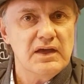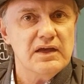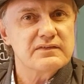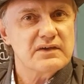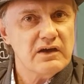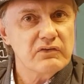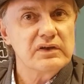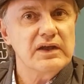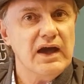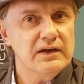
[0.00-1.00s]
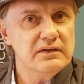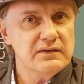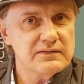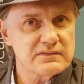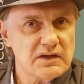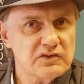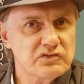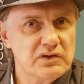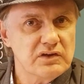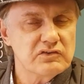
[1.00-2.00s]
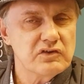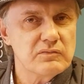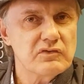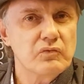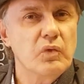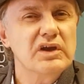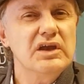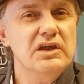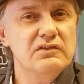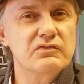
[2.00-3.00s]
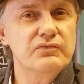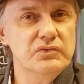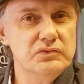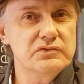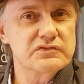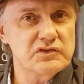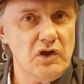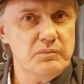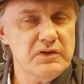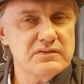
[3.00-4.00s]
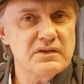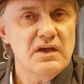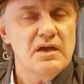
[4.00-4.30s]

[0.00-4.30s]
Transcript: is currently under discussion in terms of what its full scope is,